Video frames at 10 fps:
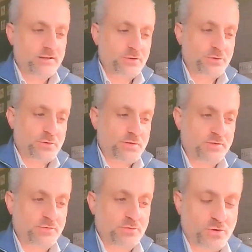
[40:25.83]
So you'll
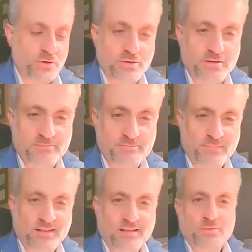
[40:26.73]
see tomorrow,
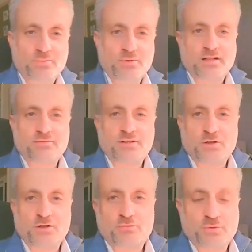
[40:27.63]
we're
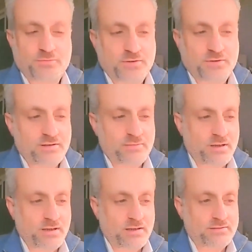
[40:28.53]
having our briefing
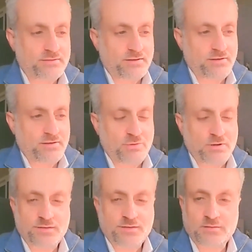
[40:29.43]
about
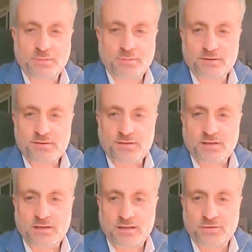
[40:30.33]
Israel's Independence
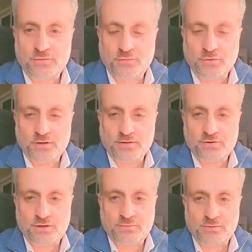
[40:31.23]
Day and the vote at
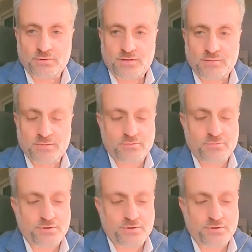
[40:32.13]
the General Assembly,